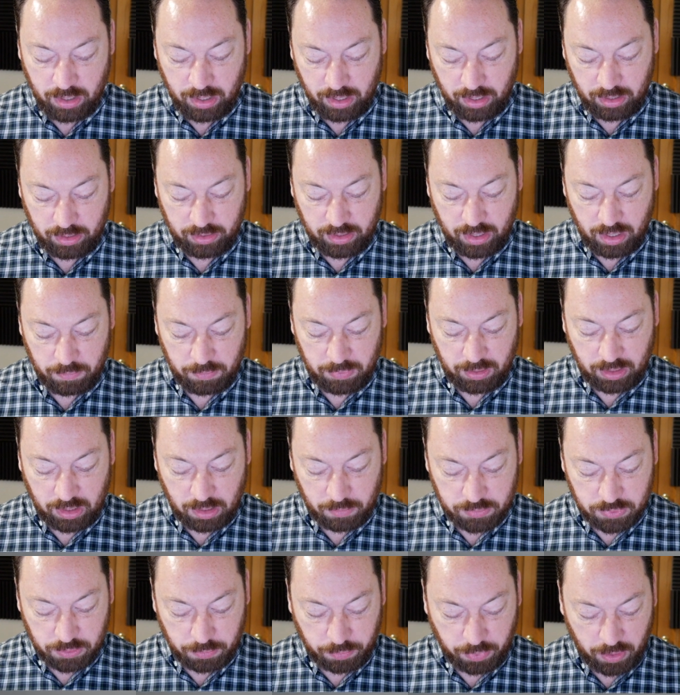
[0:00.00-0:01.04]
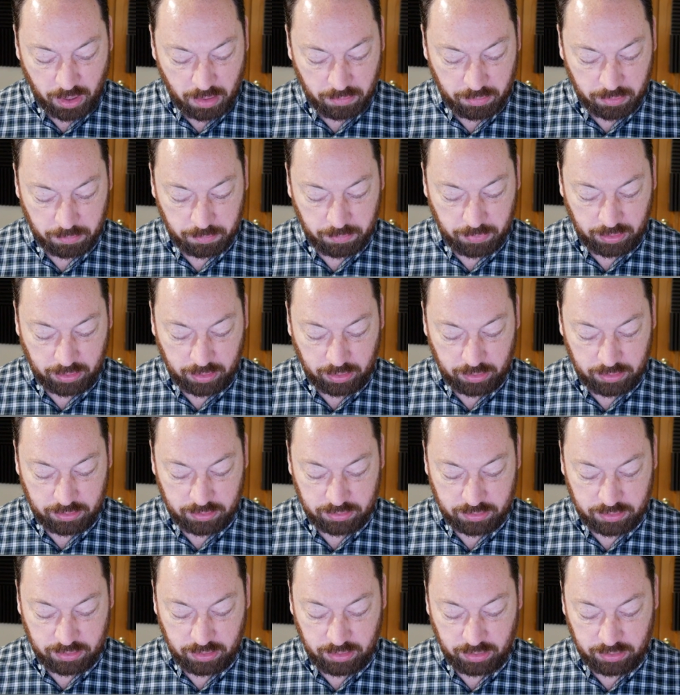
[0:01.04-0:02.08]
And that becomes a problem
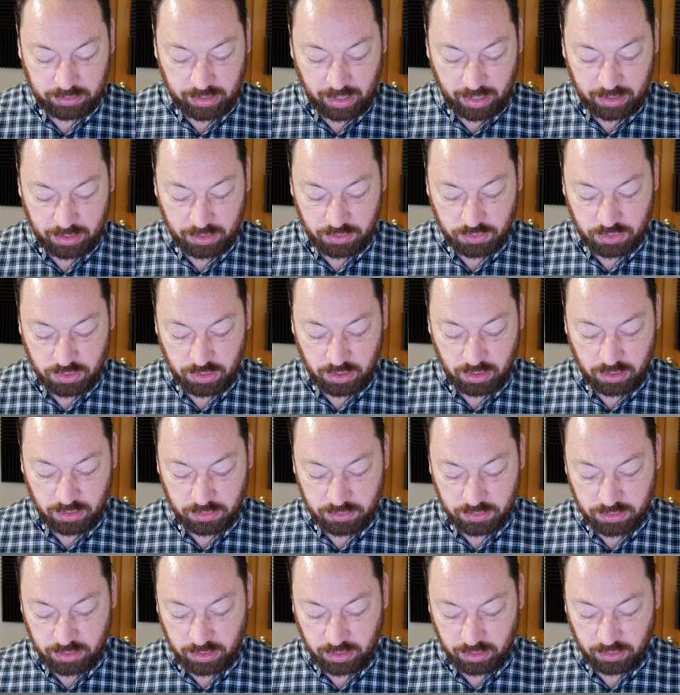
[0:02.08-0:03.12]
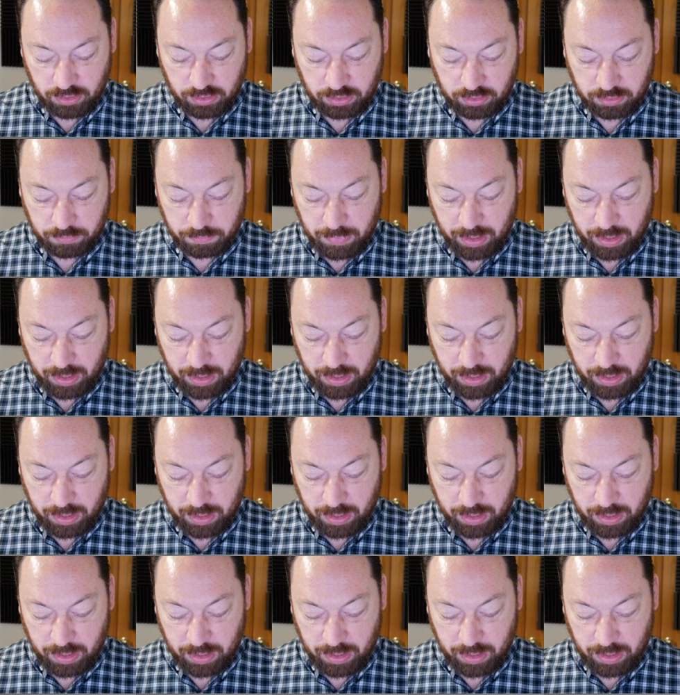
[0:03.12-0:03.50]
because the data engineers that are